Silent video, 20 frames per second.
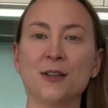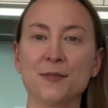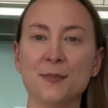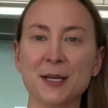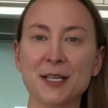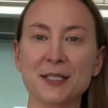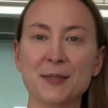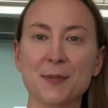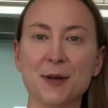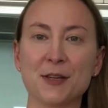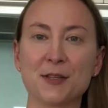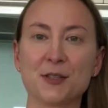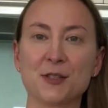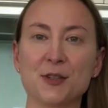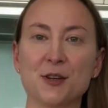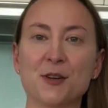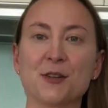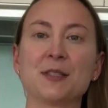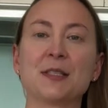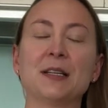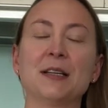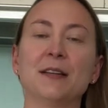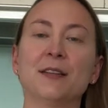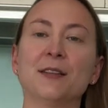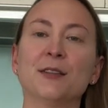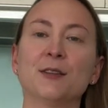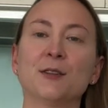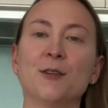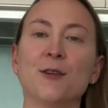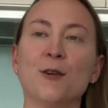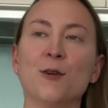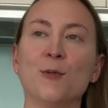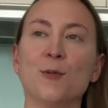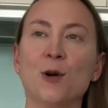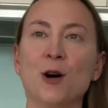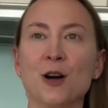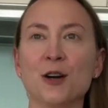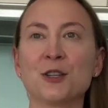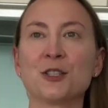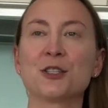of my spice jars in. They're all
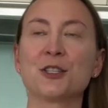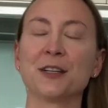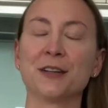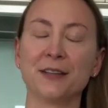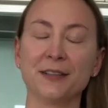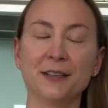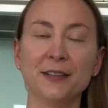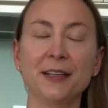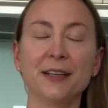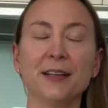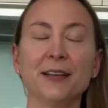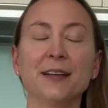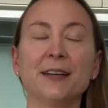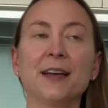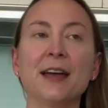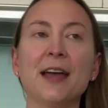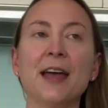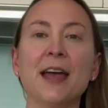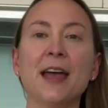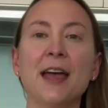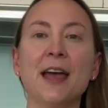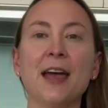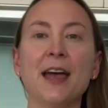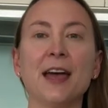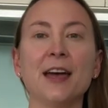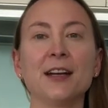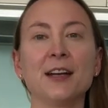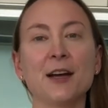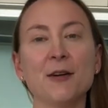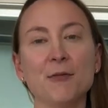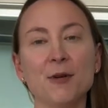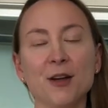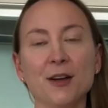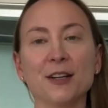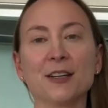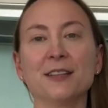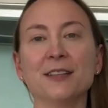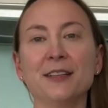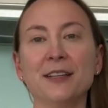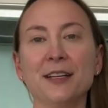washed and cleaned, and
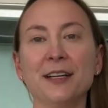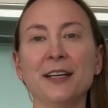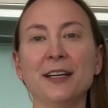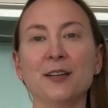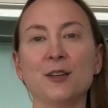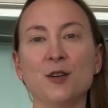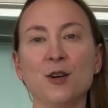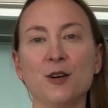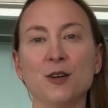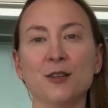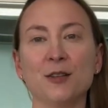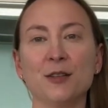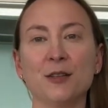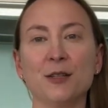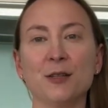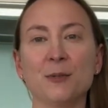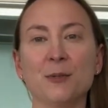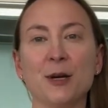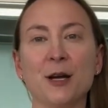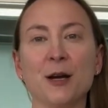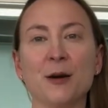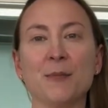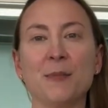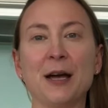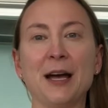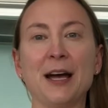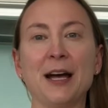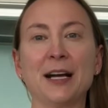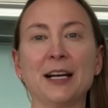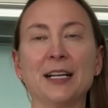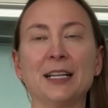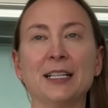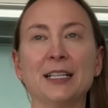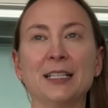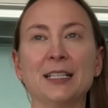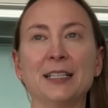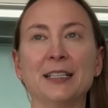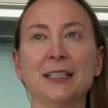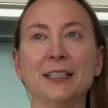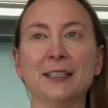ironically, in Auckland, we are back
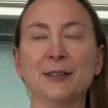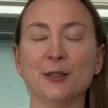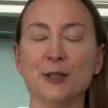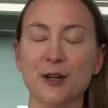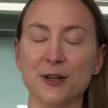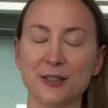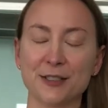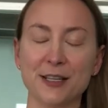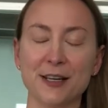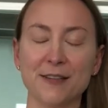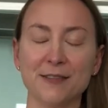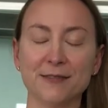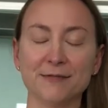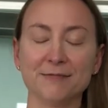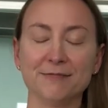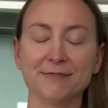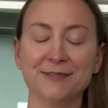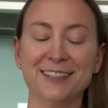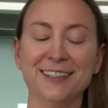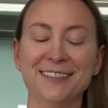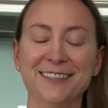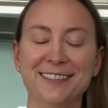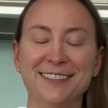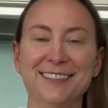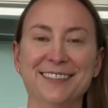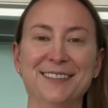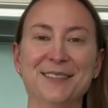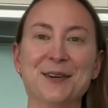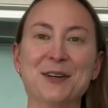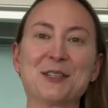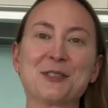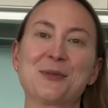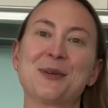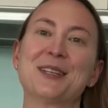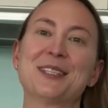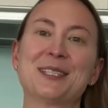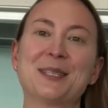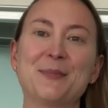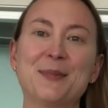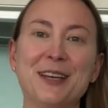in lockdown, which
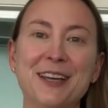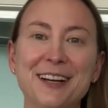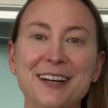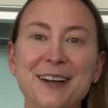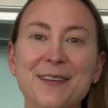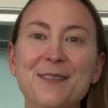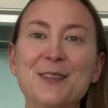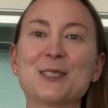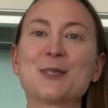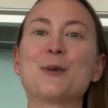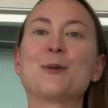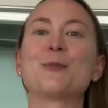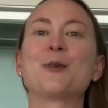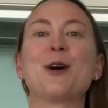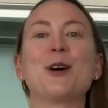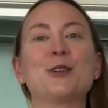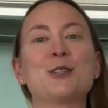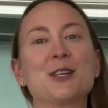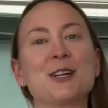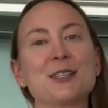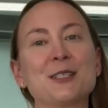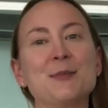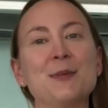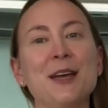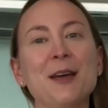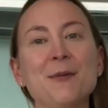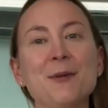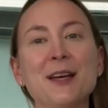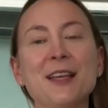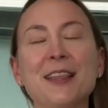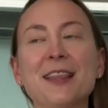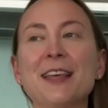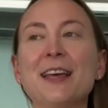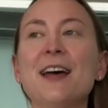was the beginning of this whole project to begin with.